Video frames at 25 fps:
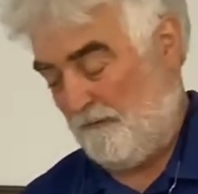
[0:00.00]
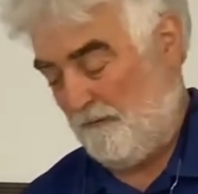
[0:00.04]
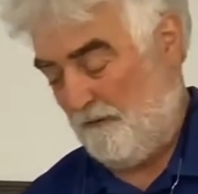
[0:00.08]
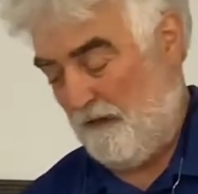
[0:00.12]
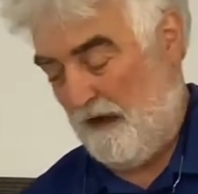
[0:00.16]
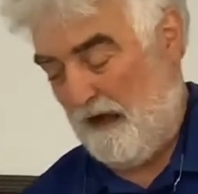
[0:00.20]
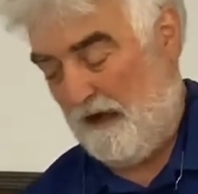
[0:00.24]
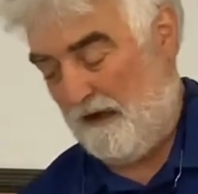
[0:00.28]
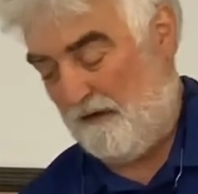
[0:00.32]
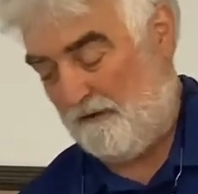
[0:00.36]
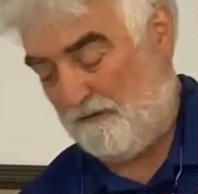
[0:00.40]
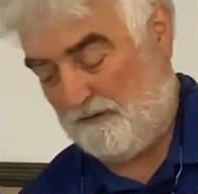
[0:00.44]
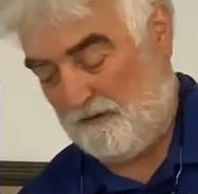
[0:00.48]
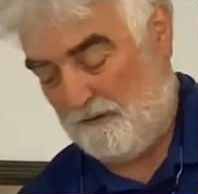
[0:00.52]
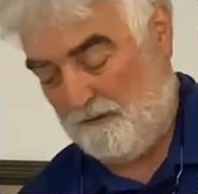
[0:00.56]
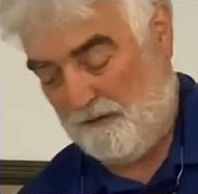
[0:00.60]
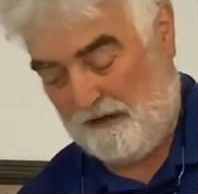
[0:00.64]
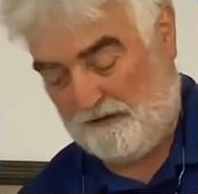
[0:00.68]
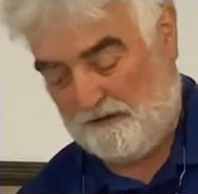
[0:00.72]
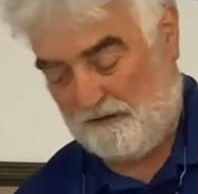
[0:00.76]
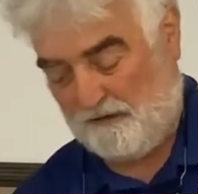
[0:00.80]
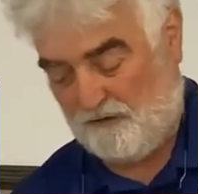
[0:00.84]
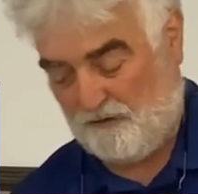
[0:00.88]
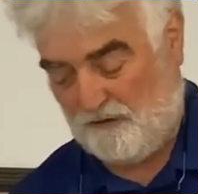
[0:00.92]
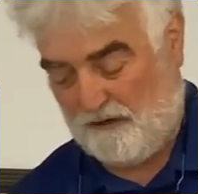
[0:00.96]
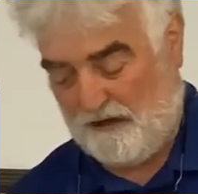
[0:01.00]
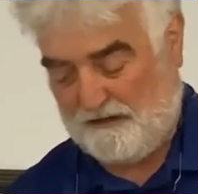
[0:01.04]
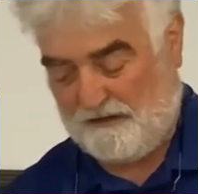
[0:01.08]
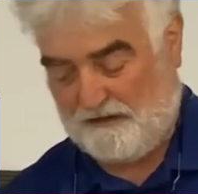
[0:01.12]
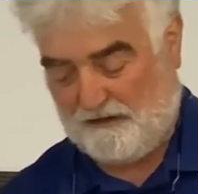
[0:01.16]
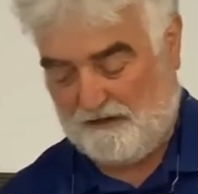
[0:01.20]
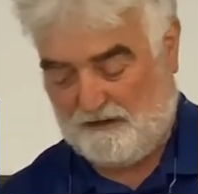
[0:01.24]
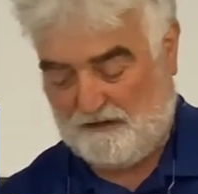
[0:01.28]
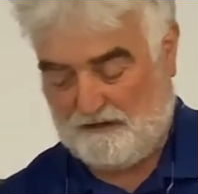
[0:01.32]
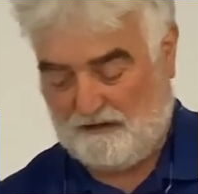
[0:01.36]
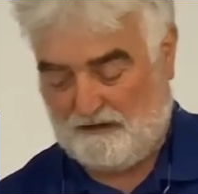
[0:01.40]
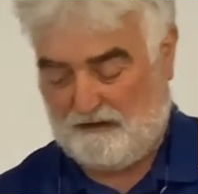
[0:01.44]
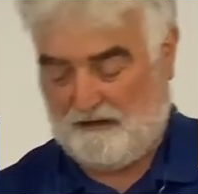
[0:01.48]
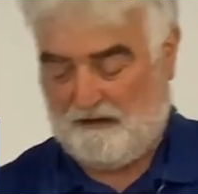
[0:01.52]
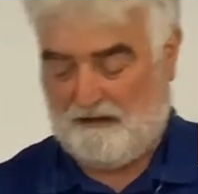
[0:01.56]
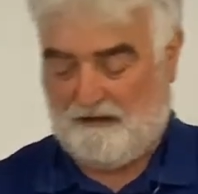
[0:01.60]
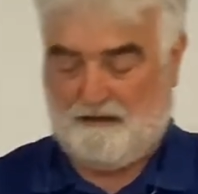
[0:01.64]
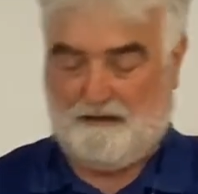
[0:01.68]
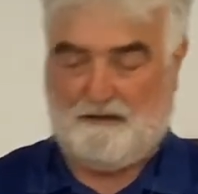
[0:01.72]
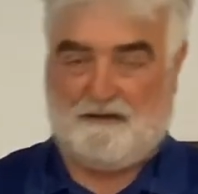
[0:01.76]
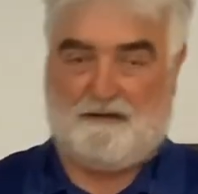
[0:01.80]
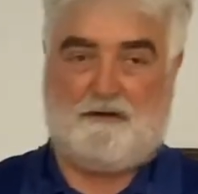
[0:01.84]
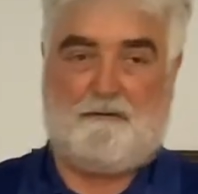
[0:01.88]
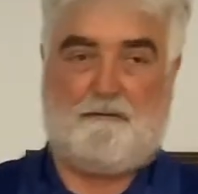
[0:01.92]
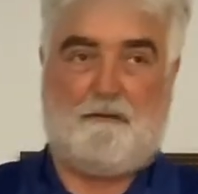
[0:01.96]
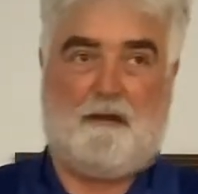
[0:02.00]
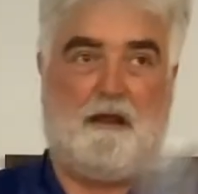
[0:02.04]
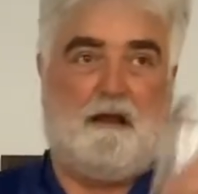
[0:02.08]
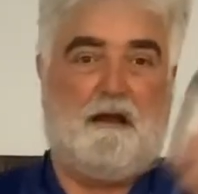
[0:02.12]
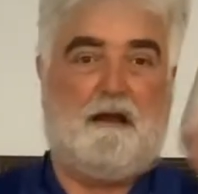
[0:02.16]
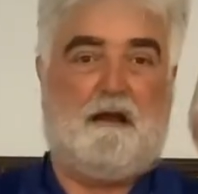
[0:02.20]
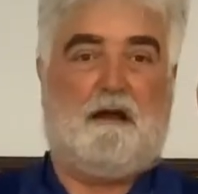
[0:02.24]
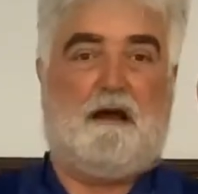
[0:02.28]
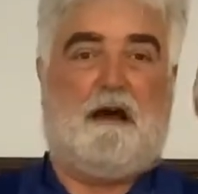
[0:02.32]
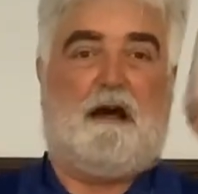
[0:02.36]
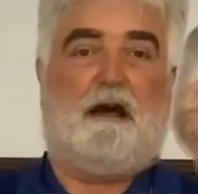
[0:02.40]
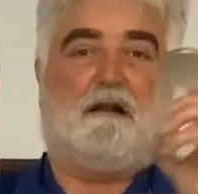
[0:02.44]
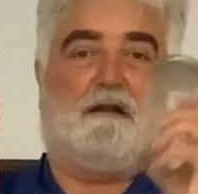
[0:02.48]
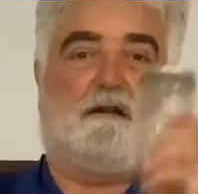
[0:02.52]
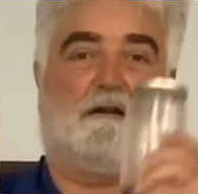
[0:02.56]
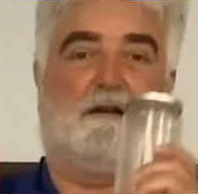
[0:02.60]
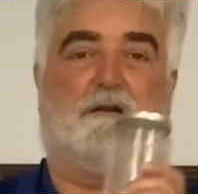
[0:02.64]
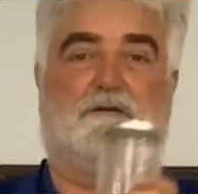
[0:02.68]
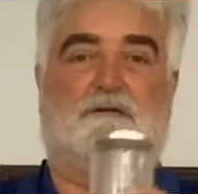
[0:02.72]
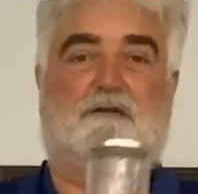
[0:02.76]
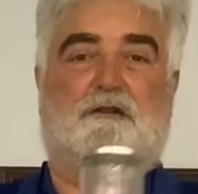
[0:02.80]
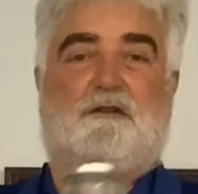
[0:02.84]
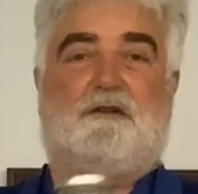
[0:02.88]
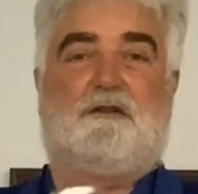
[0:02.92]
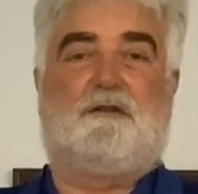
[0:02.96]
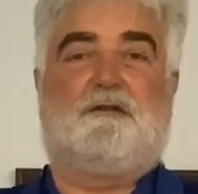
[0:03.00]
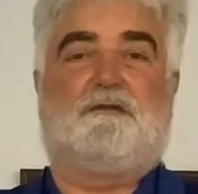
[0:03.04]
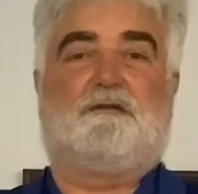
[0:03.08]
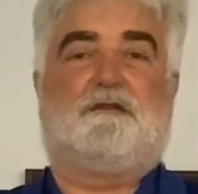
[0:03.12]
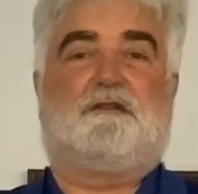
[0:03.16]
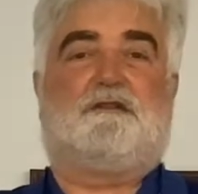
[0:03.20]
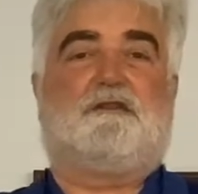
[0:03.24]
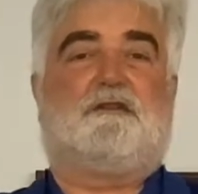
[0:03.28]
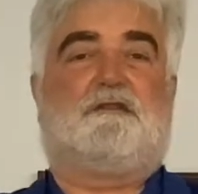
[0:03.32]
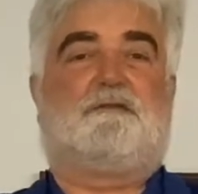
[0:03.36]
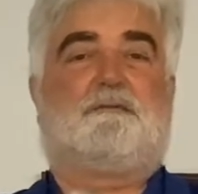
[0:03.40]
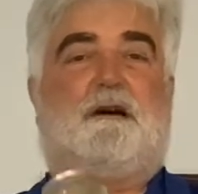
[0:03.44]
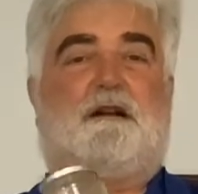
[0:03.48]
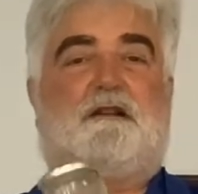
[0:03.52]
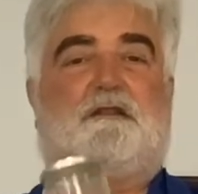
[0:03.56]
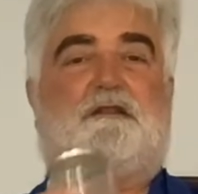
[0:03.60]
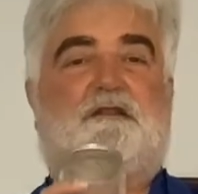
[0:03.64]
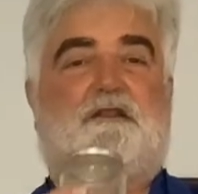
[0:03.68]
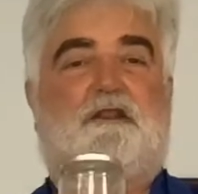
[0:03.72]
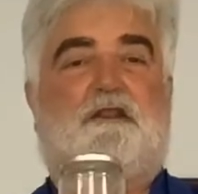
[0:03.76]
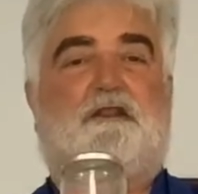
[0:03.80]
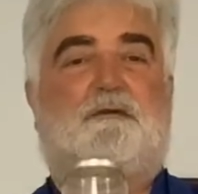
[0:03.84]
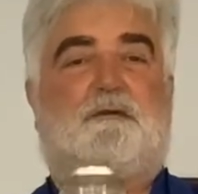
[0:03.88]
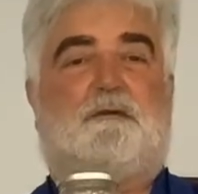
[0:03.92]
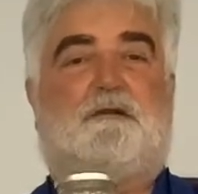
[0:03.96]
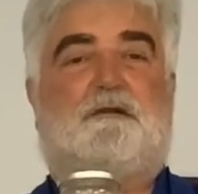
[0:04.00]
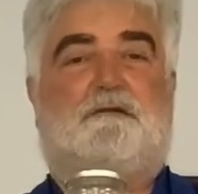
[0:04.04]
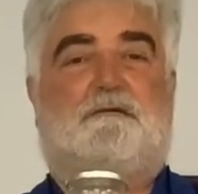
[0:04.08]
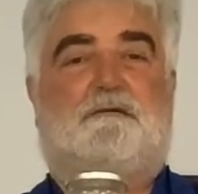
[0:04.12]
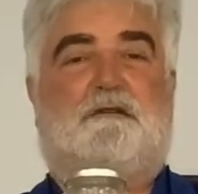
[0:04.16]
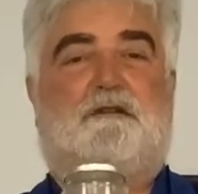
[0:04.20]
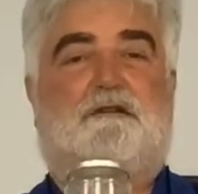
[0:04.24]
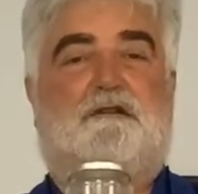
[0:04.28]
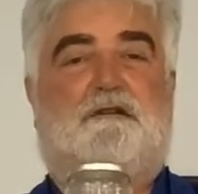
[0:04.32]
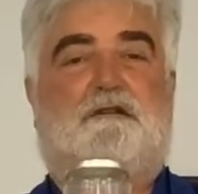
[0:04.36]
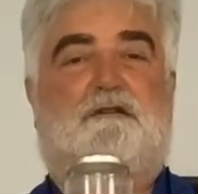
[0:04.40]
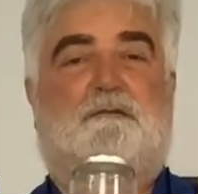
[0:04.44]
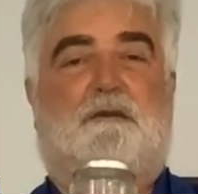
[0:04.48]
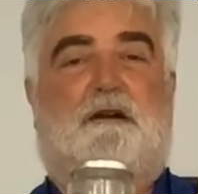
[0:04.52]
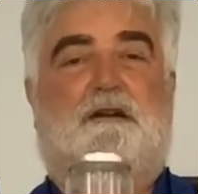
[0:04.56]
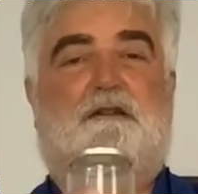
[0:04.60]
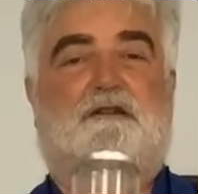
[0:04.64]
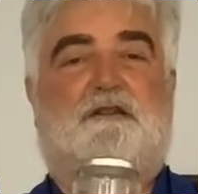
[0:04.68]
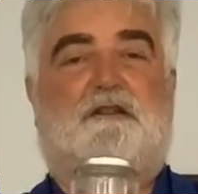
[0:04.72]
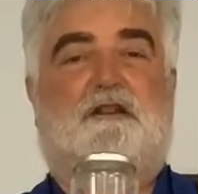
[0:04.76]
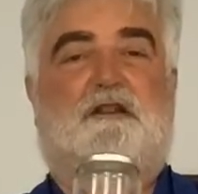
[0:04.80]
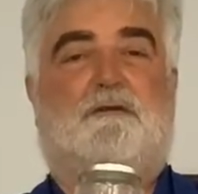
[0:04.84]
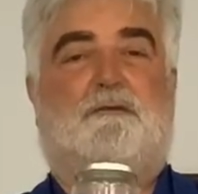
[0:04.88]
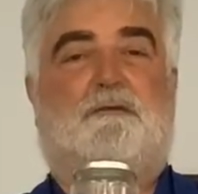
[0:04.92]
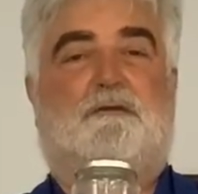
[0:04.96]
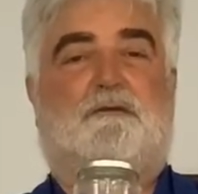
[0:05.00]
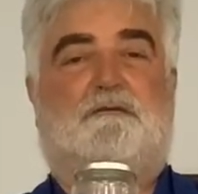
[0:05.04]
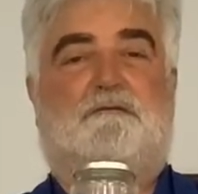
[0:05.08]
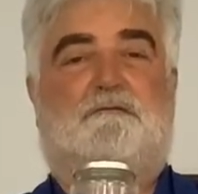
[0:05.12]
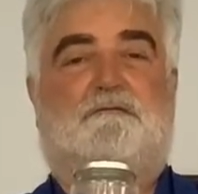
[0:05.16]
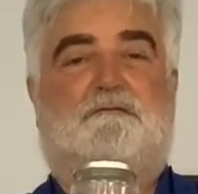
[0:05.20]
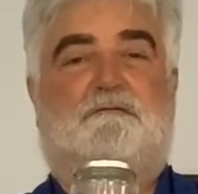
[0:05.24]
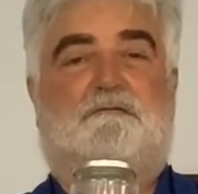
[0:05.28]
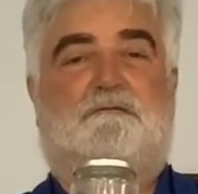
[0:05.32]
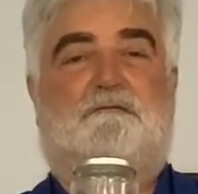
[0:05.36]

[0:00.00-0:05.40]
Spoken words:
Now to make the dressing is, I love to use, this is my secret